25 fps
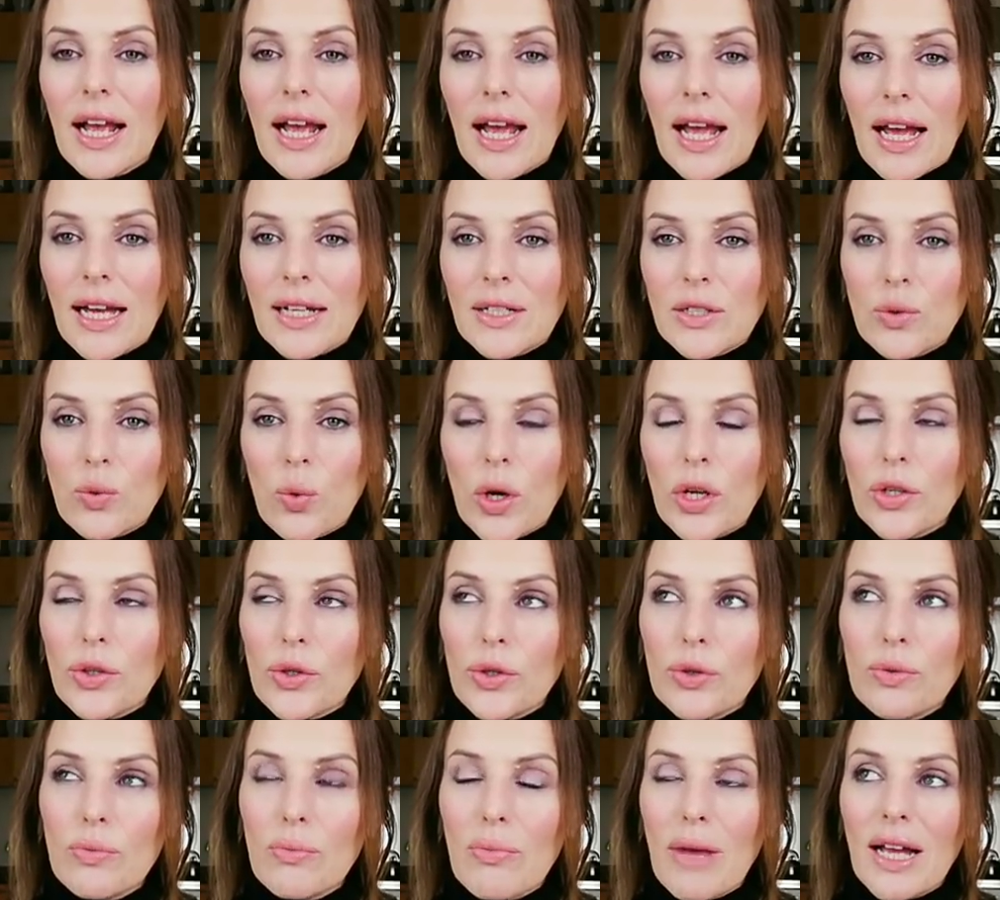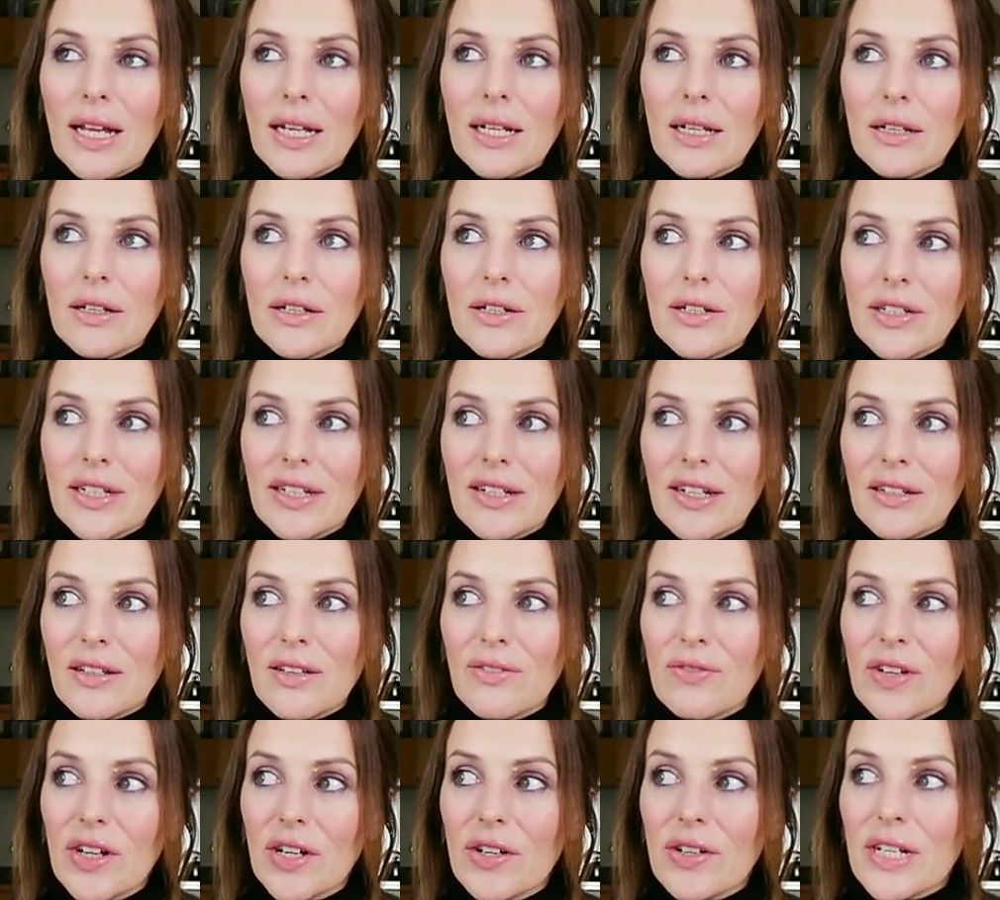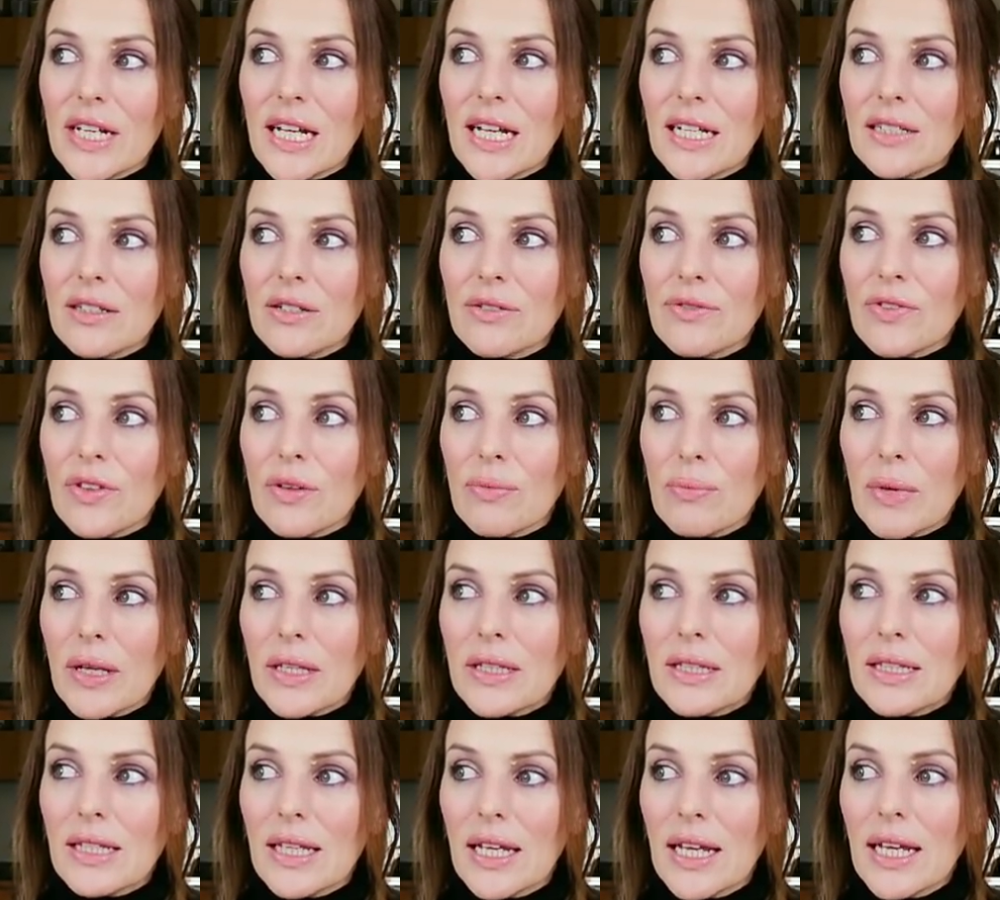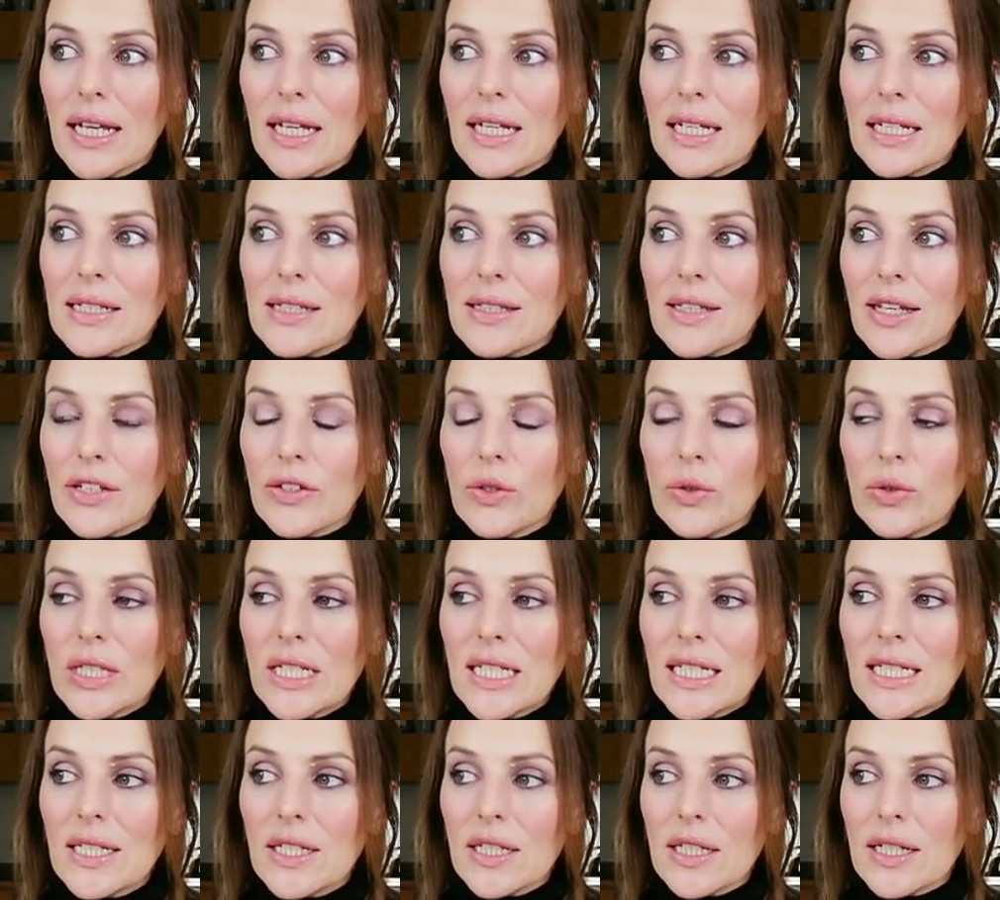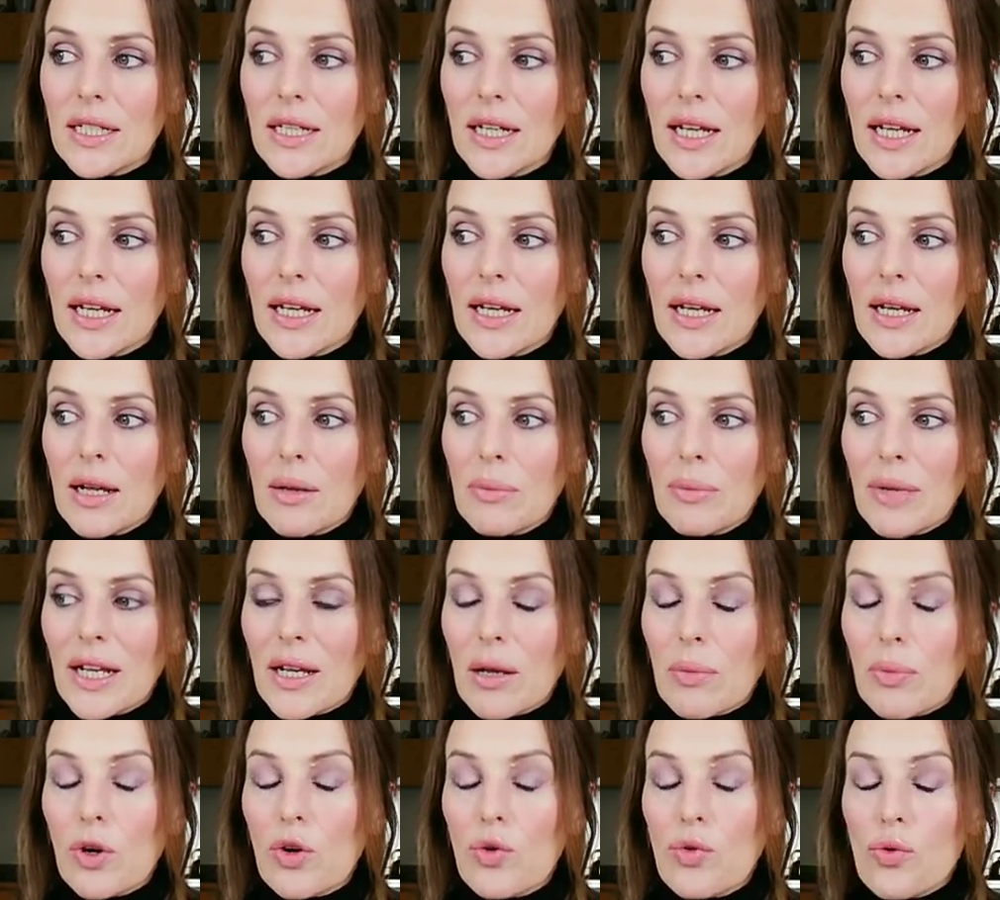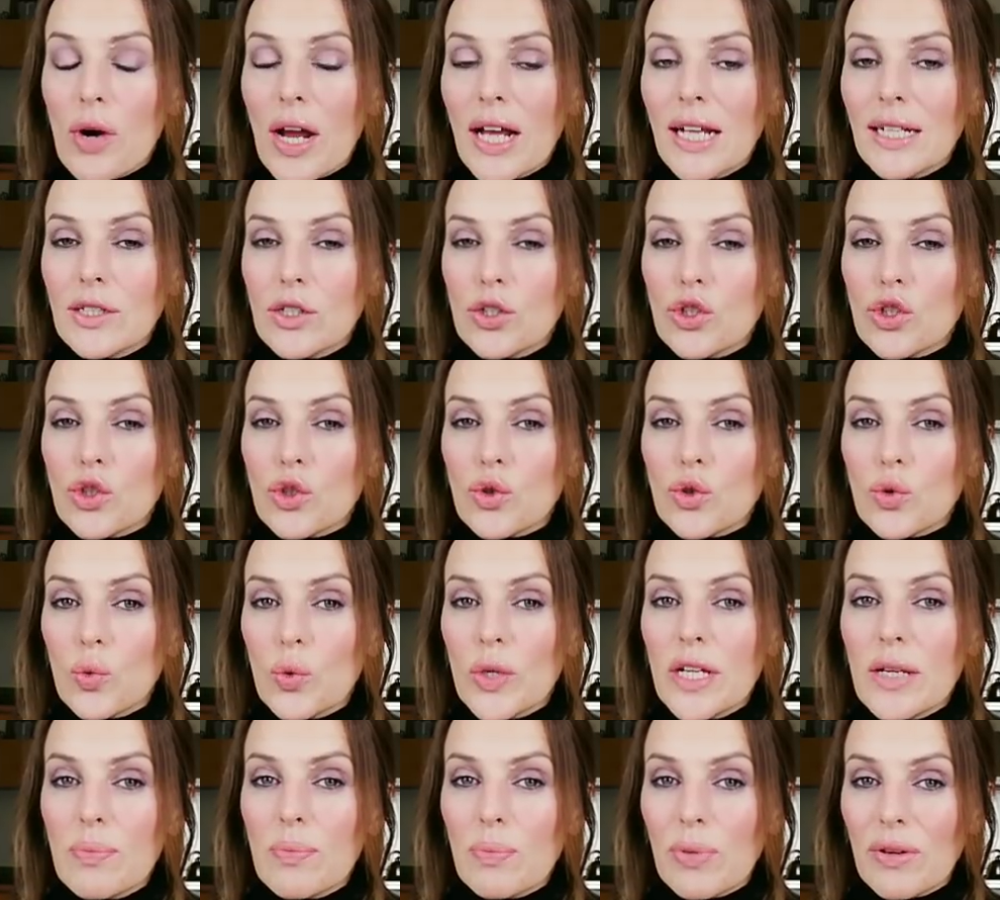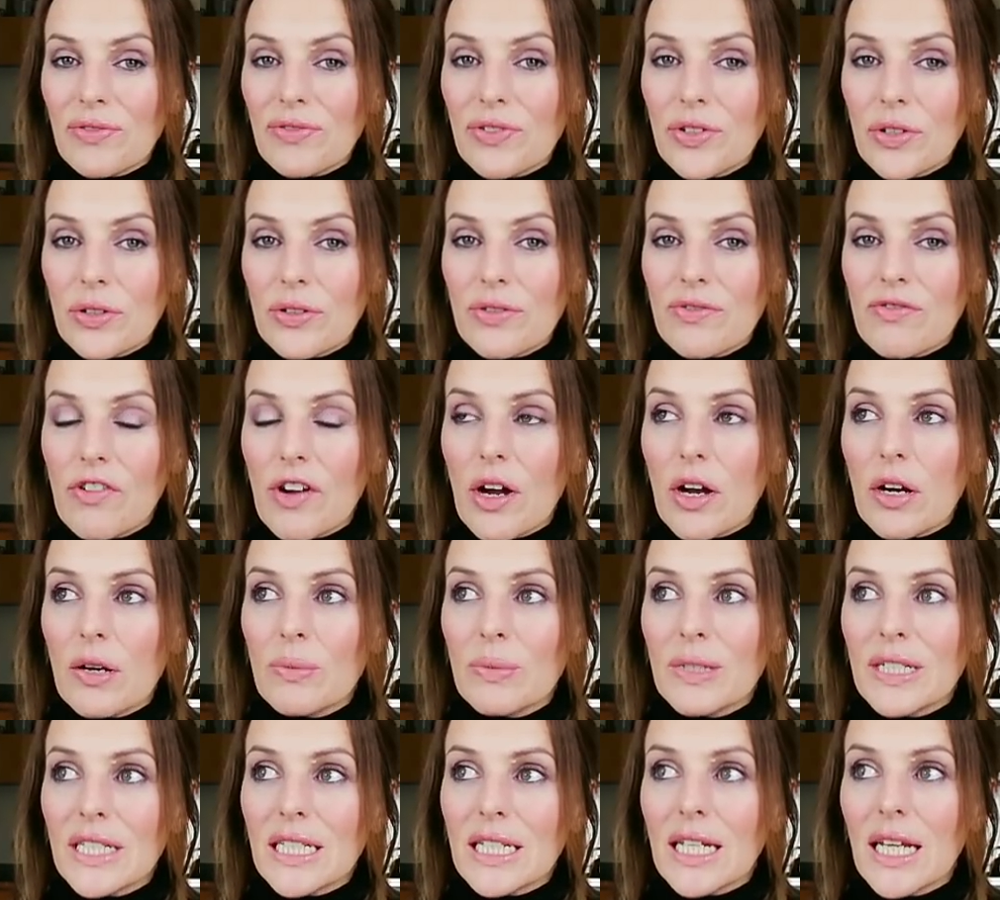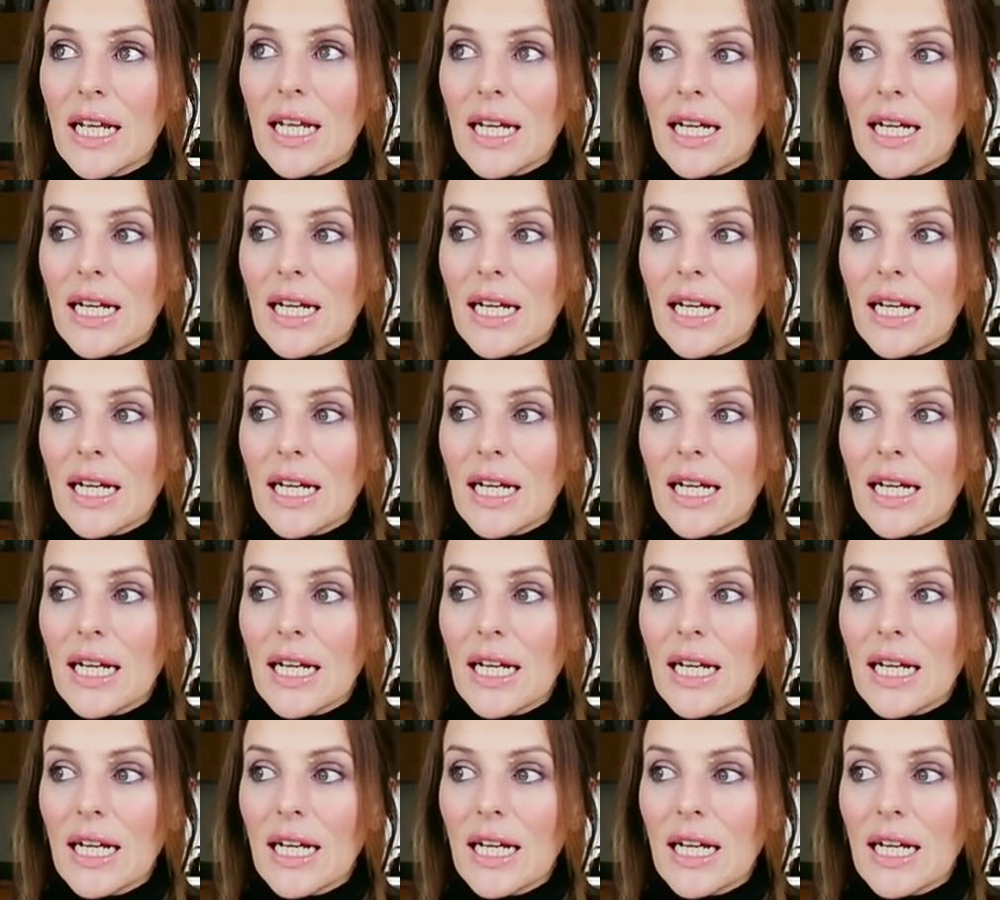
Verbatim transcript: And what you might learn at the very end of the month is that you need to make a grand sweep of your environment,